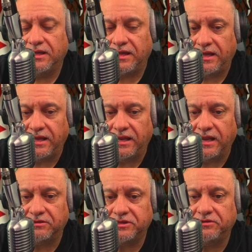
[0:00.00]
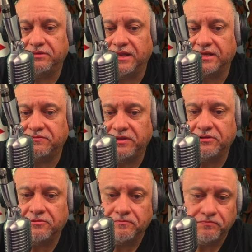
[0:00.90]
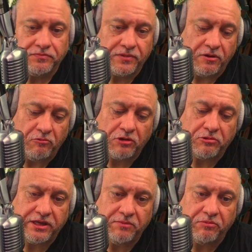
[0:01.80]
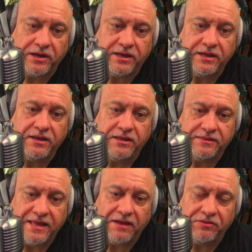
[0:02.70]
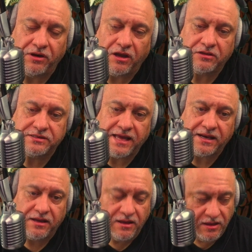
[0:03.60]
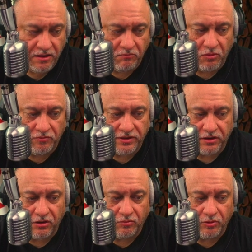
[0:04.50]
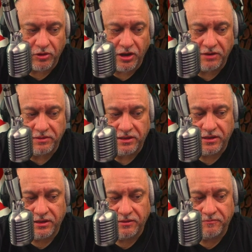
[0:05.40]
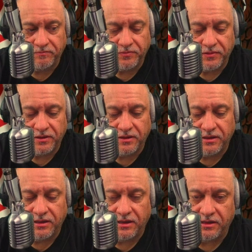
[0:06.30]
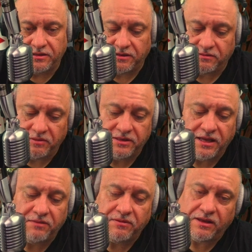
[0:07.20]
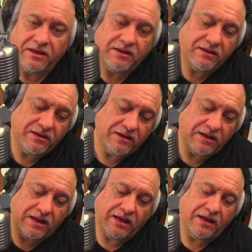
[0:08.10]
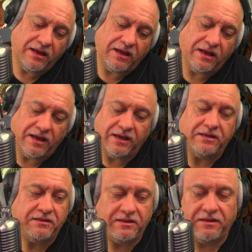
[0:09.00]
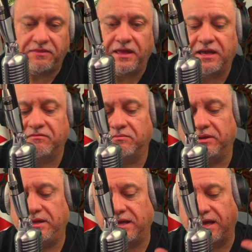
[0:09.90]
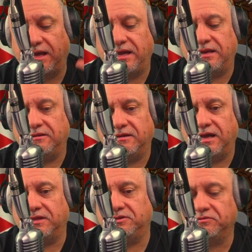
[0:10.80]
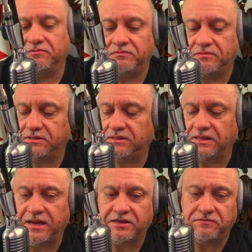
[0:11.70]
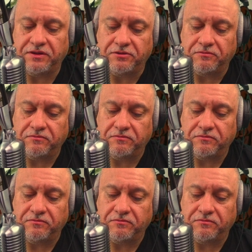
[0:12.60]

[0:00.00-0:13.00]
and I'll see you in the next video where we keep breaking down the laws that move the global economy. In the meantime, I thank everybody, and until the next video.